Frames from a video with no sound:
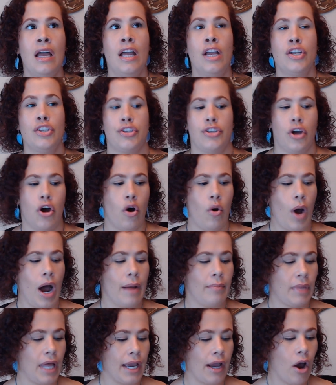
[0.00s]
So
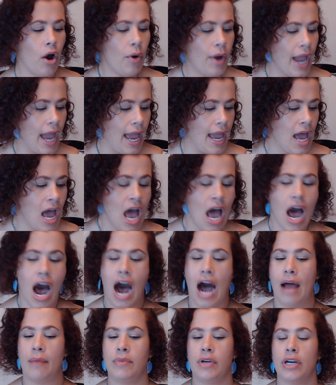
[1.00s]
I'm like, okay,
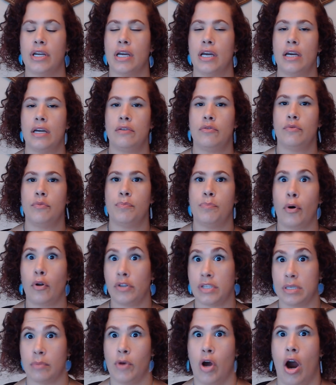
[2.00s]
I'm going to
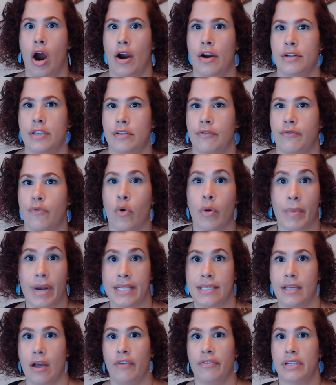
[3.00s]
pull some cards for
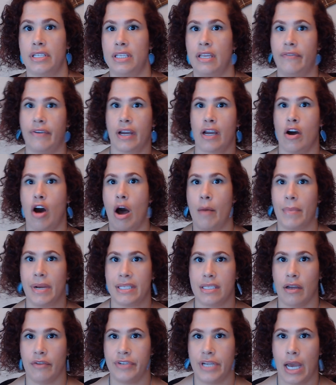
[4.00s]
myself and see if I can calm
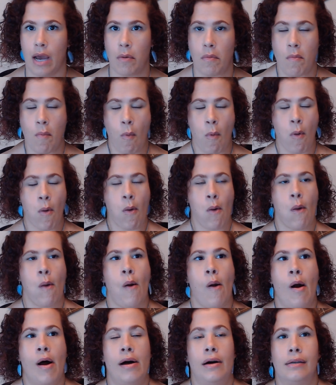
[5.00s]
myself down.
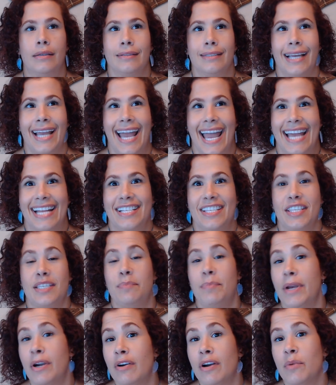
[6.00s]
And
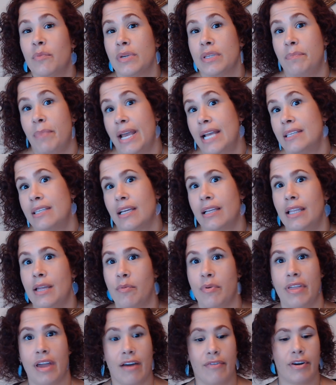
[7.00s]
spirit was basically
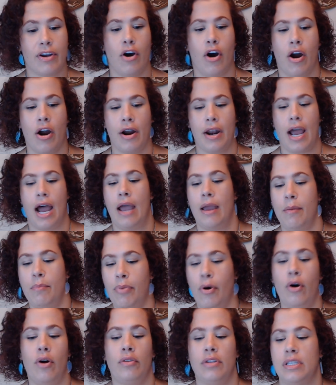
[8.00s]
with every card I
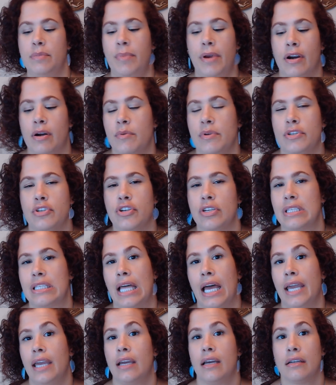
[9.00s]
pulled, spirit was just
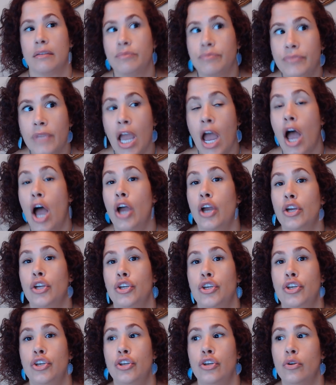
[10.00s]
like,
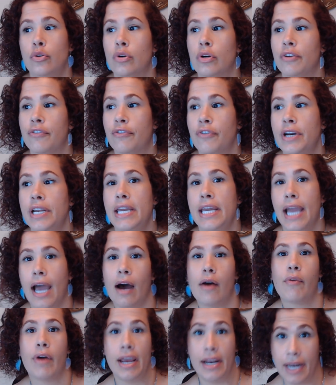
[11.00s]
you're freaking
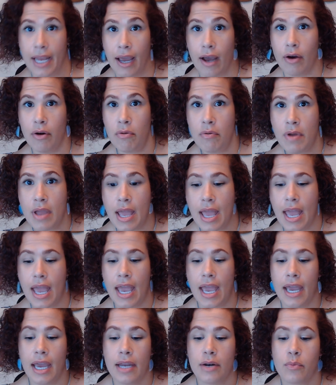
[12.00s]
out right now
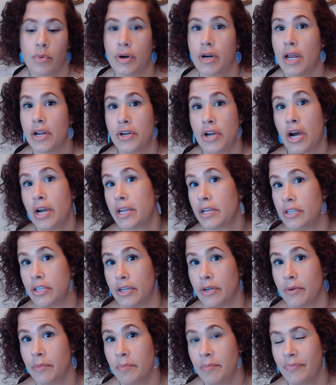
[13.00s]
and we're not talking to
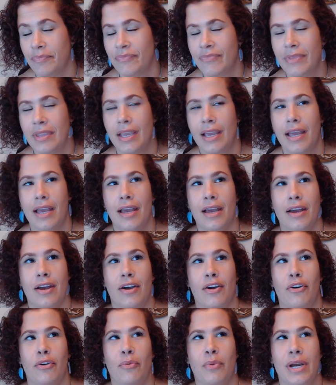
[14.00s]
you
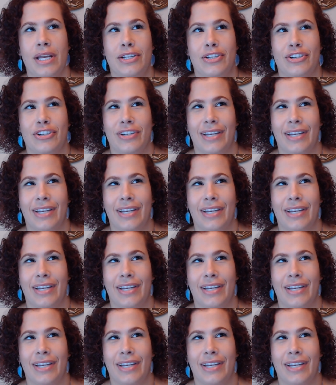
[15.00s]
which